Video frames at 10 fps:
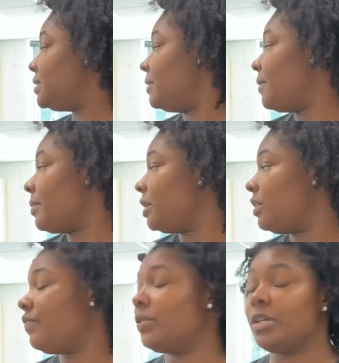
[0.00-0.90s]
probably gonna
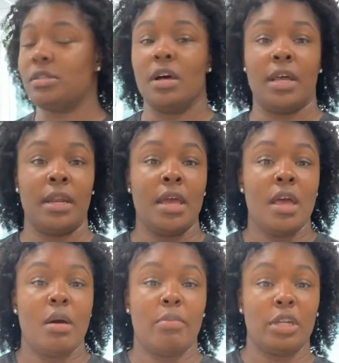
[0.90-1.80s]
focus on
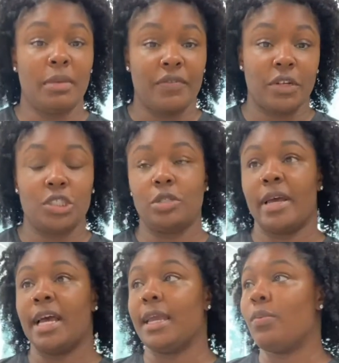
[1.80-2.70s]
putting my furniture
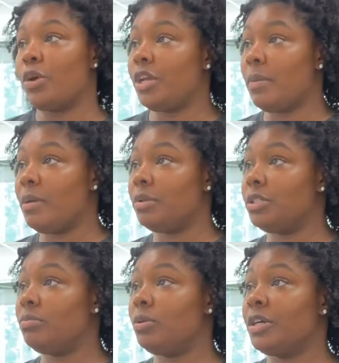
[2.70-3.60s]
back and working on my
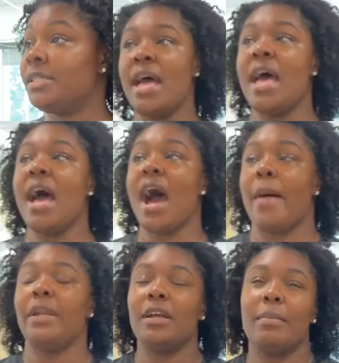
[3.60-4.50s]
bulletin boards. I'm
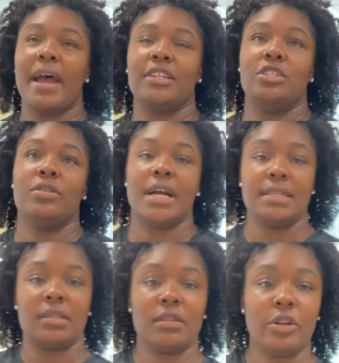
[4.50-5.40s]
gonna come back to you guys
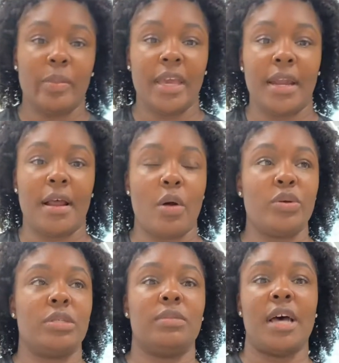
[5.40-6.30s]
in a little bit with
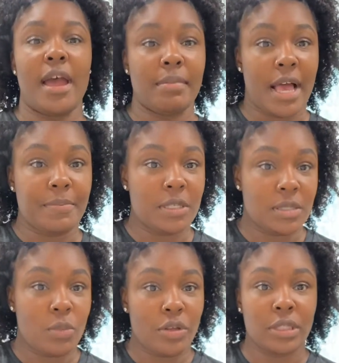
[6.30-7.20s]
some time lapses
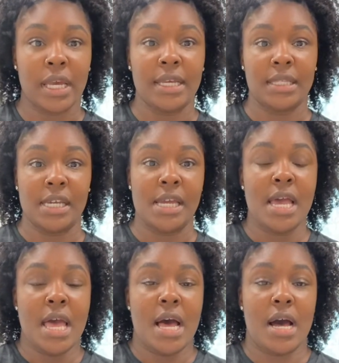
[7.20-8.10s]
more than likely,
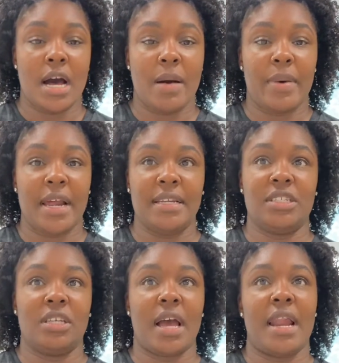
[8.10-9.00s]
but I need
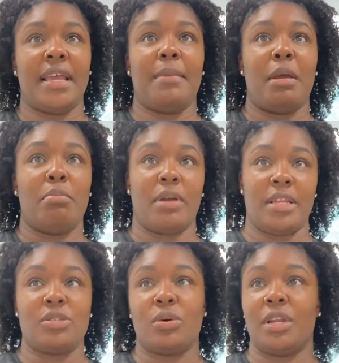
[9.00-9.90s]
to kind of get my brain
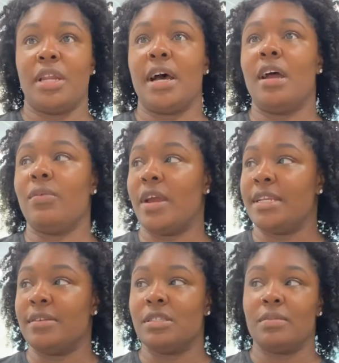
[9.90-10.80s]
sorted out and write
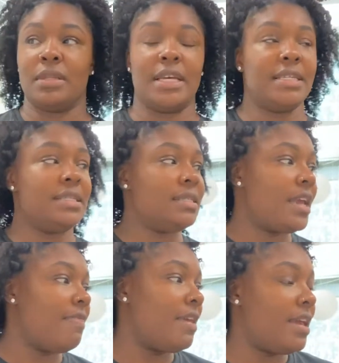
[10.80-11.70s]
down some lists,
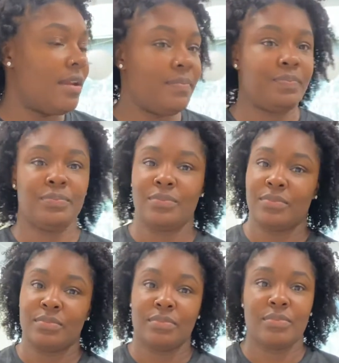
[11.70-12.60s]
and then
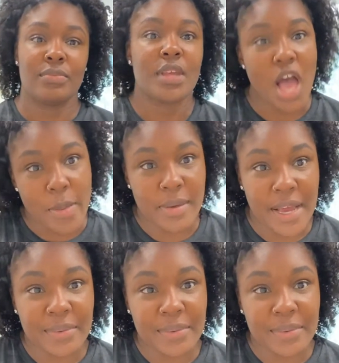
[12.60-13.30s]
I'll be back.